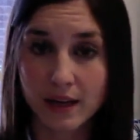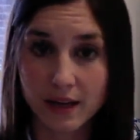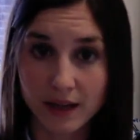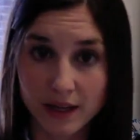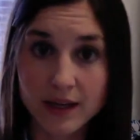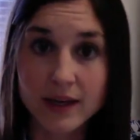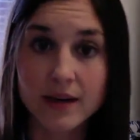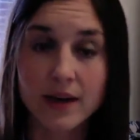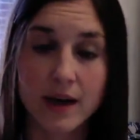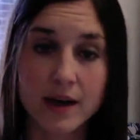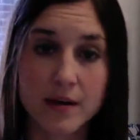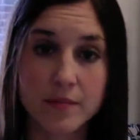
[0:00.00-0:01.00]
in
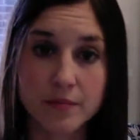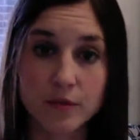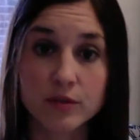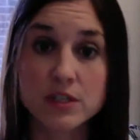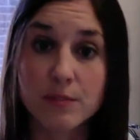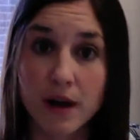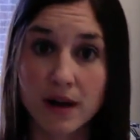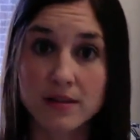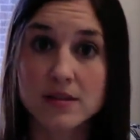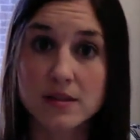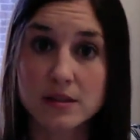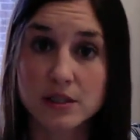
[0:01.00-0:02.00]

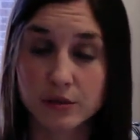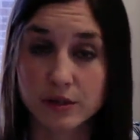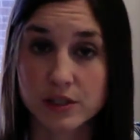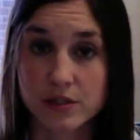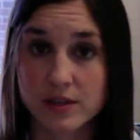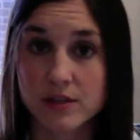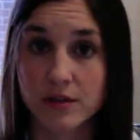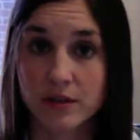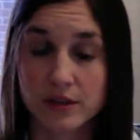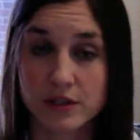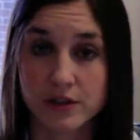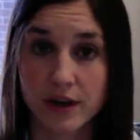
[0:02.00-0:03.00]
response to a stressor
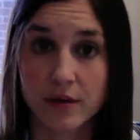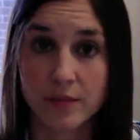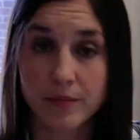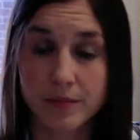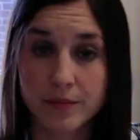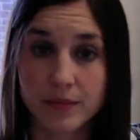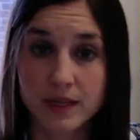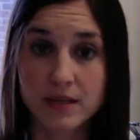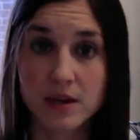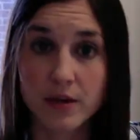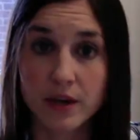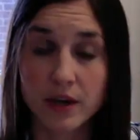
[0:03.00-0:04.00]
or a strain.
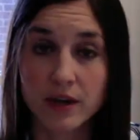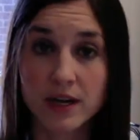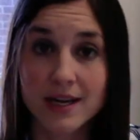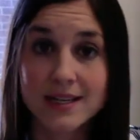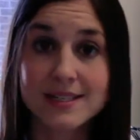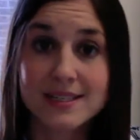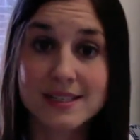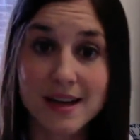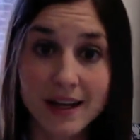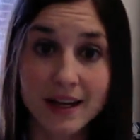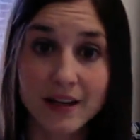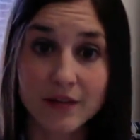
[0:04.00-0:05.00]
So you're
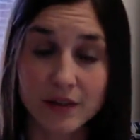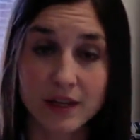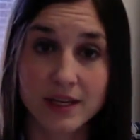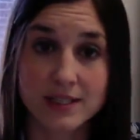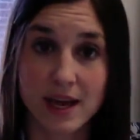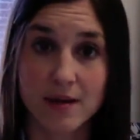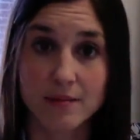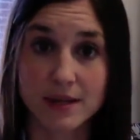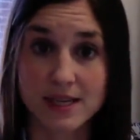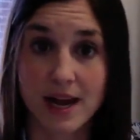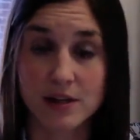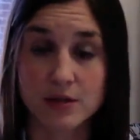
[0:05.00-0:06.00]
studying for the exam.
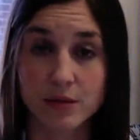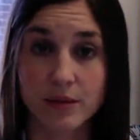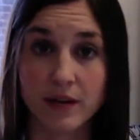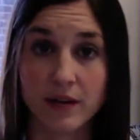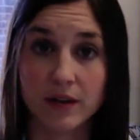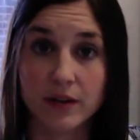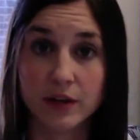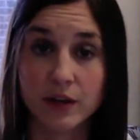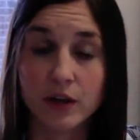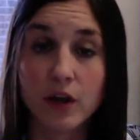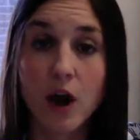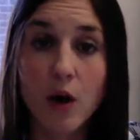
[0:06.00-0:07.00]
That's an actual behavior.
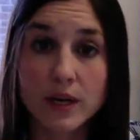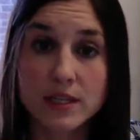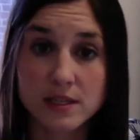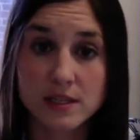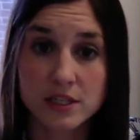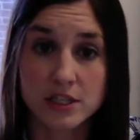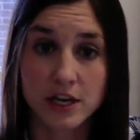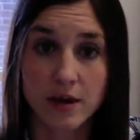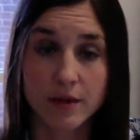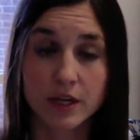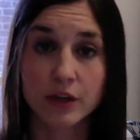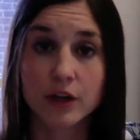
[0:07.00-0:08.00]
You're going to the
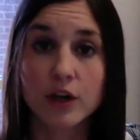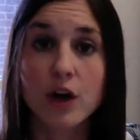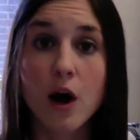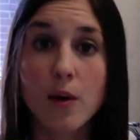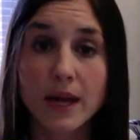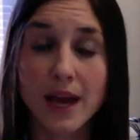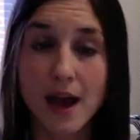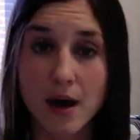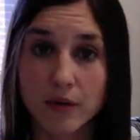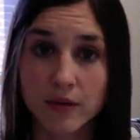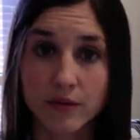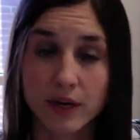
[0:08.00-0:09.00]
gym. You're going
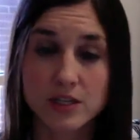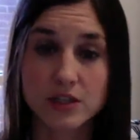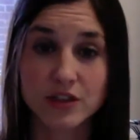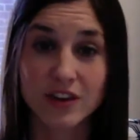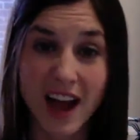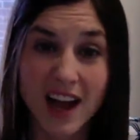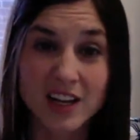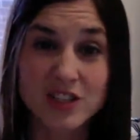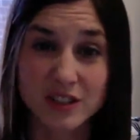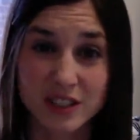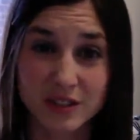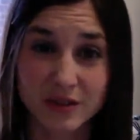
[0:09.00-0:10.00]
out with friends. You're
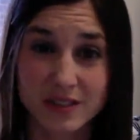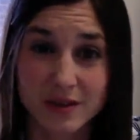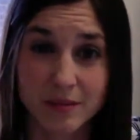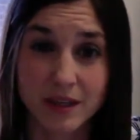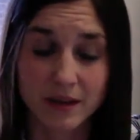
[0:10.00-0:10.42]
actually doing something.